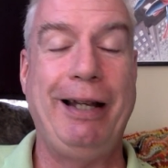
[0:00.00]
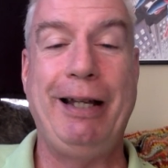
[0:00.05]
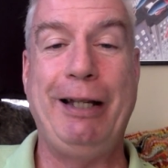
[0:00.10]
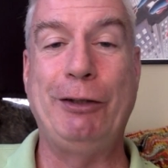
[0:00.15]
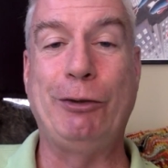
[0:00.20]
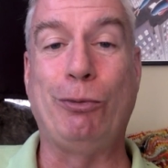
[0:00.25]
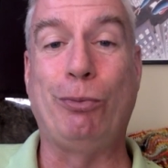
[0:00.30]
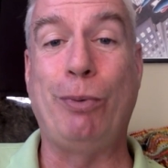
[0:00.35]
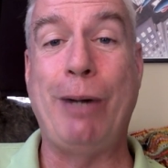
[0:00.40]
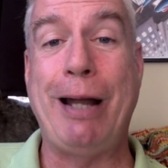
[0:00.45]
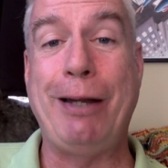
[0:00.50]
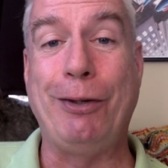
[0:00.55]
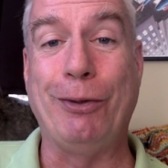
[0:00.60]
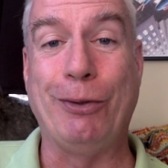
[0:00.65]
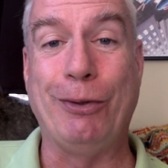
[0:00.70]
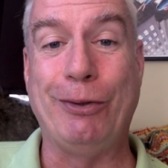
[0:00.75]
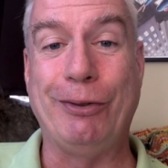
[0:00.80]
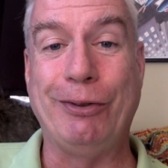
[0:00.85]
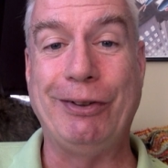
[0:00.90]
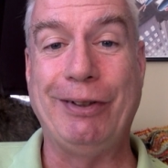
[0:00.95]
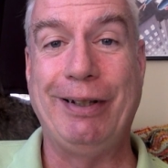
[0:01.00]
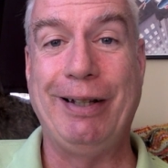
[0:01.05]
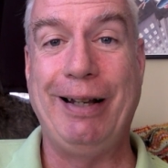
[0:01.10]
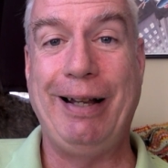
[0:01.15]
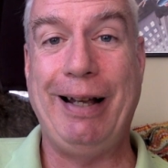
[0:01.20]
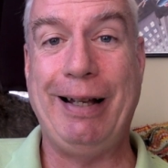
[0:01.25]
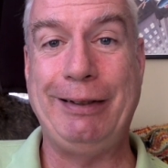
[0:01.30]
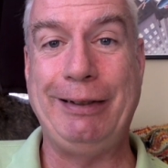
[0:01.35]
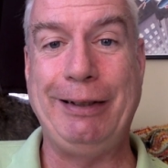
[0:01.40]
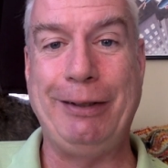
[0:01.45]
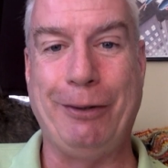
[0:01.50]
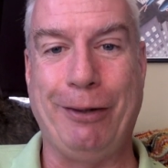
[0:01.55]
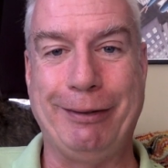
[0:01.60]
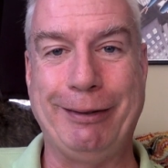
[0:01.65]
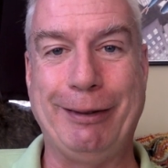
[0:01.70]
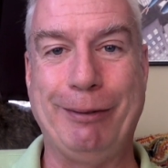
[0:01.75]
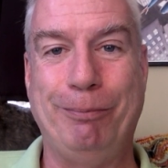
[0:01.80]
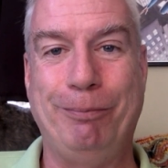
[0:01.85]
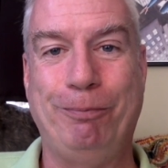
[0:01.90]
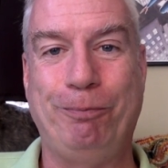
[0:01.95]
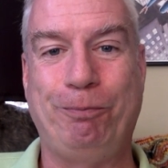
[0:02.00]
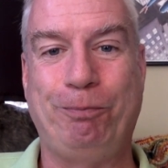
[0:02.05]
his regulars, as he calls them.